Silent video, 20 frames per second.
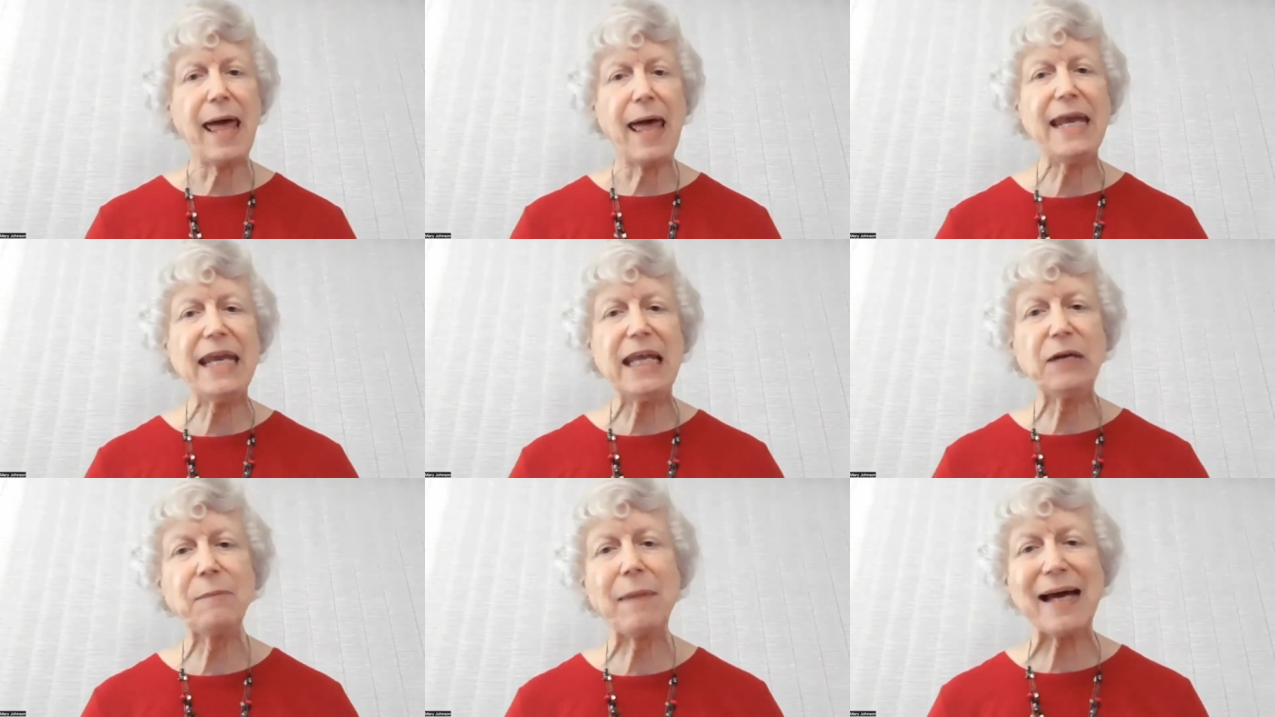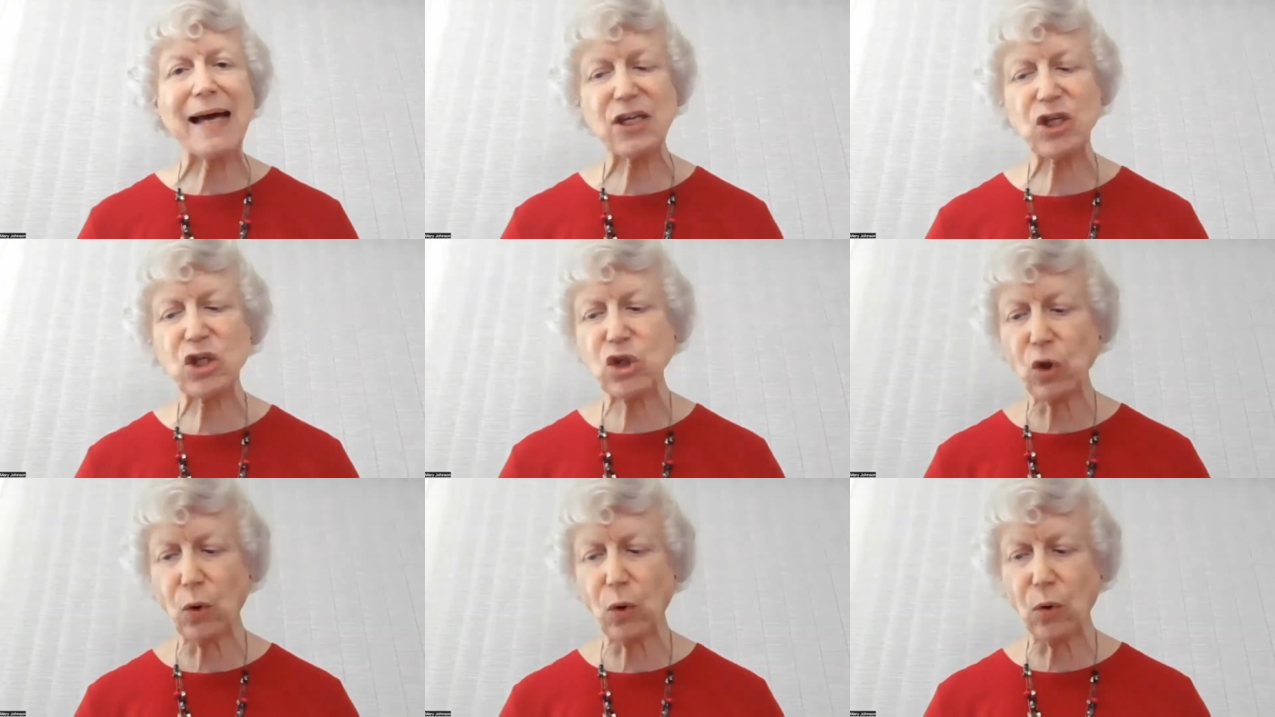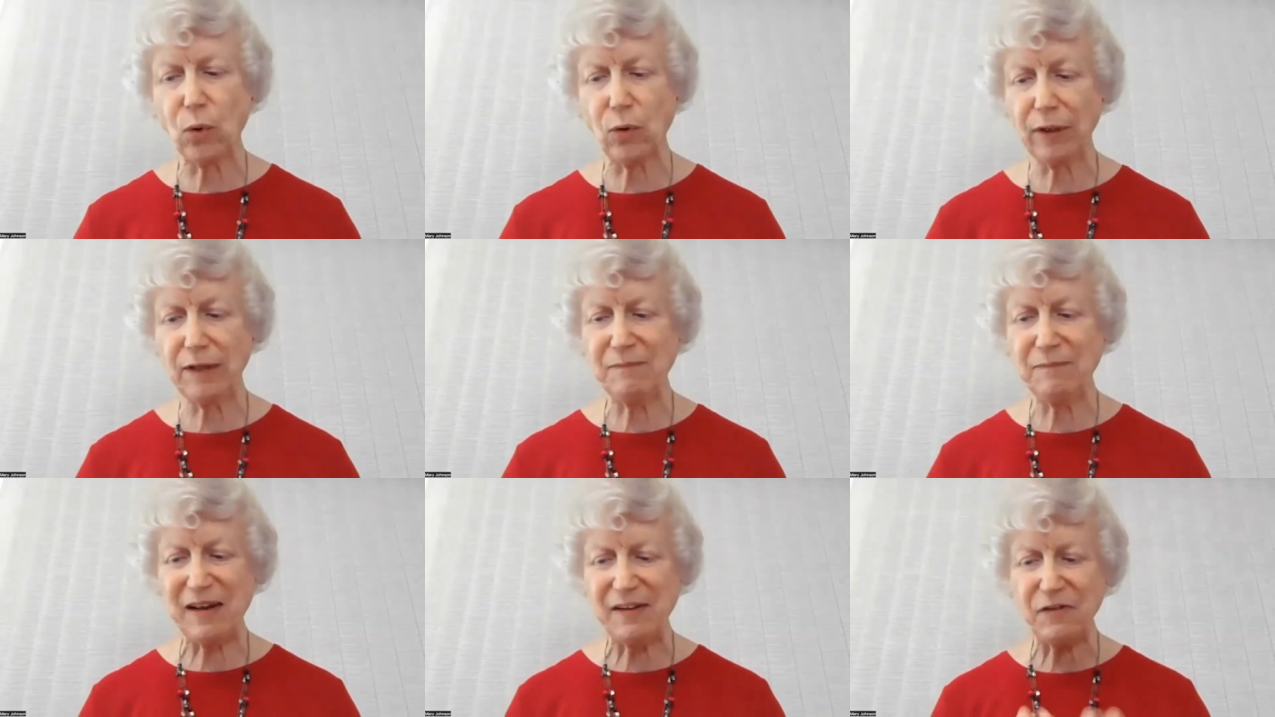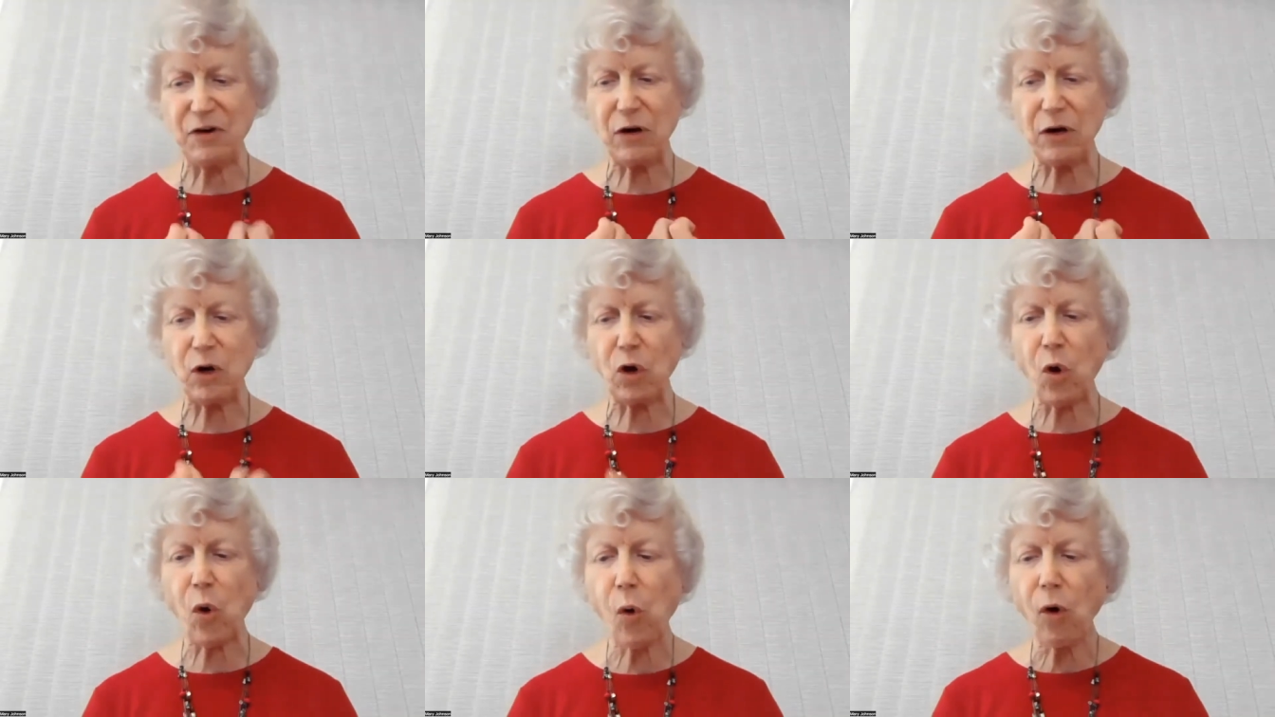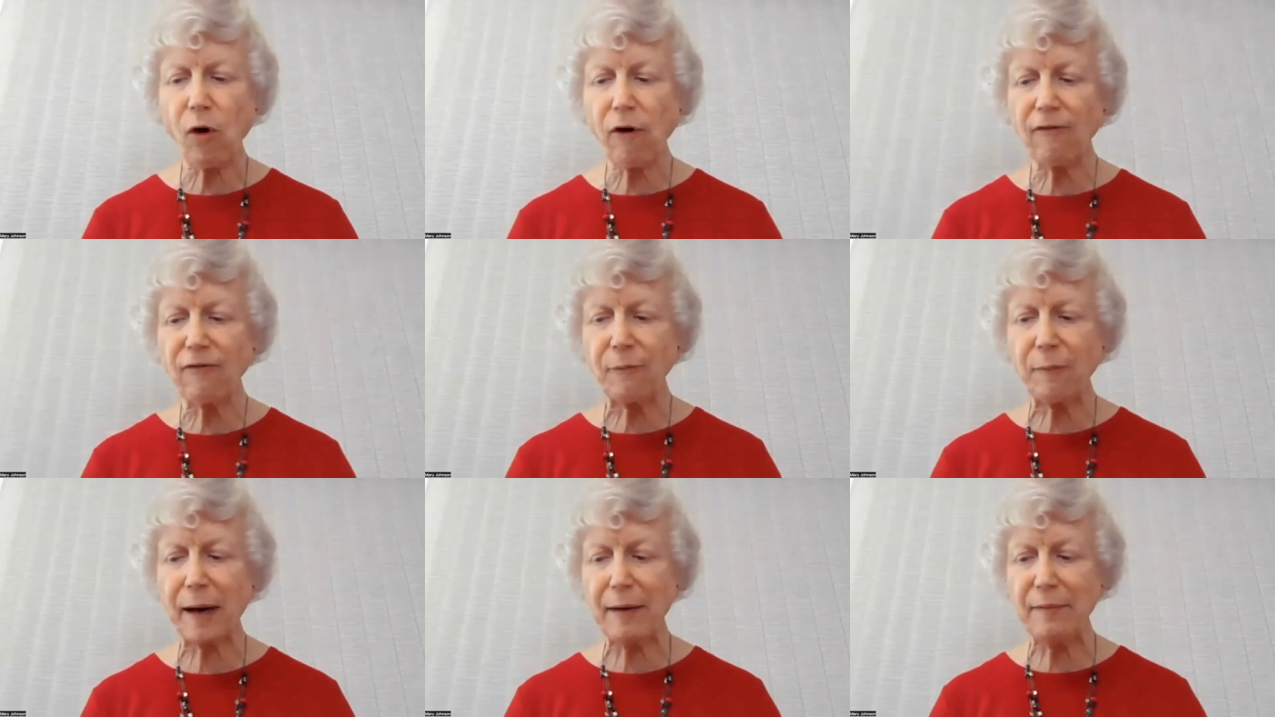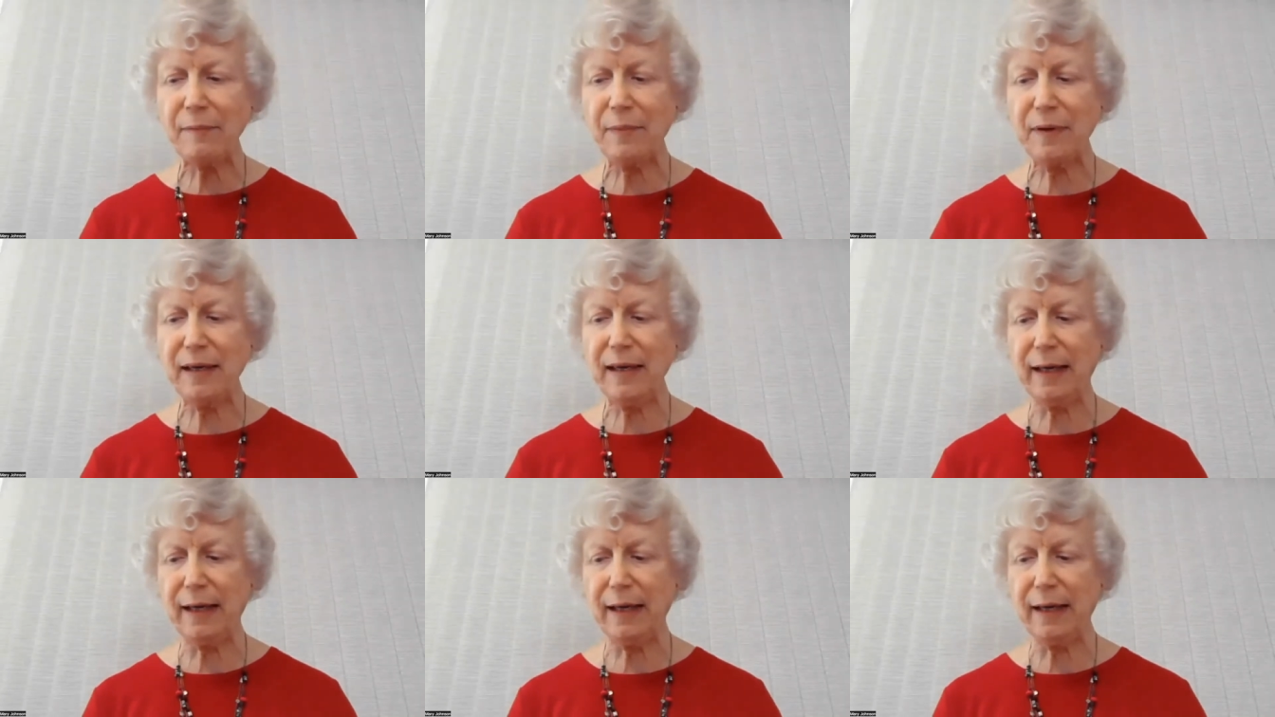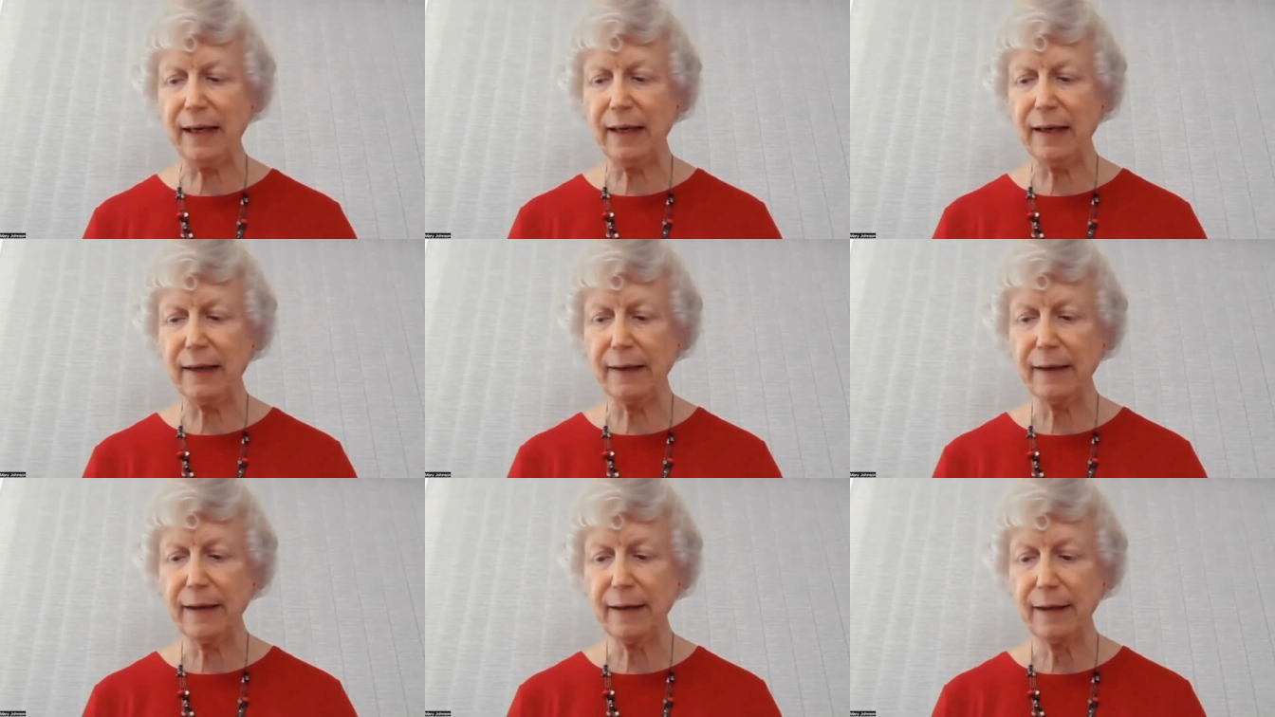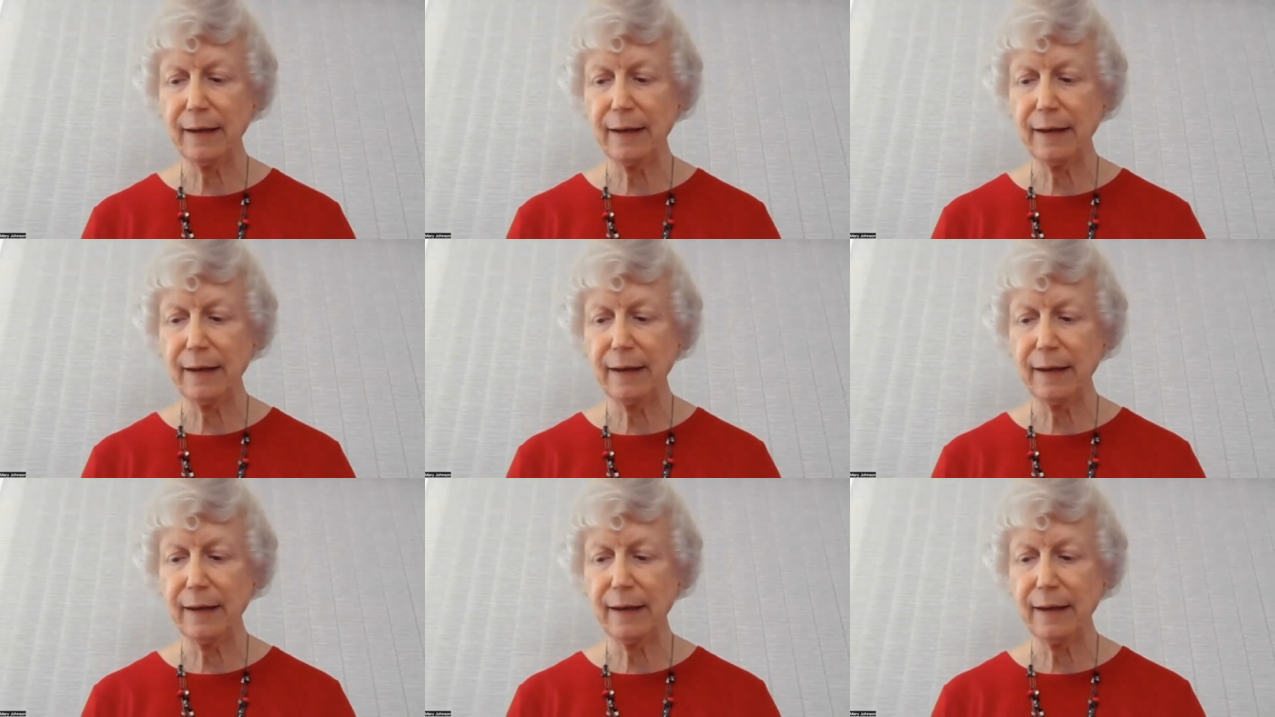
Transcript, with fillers: And in my soul, in the very core of my being,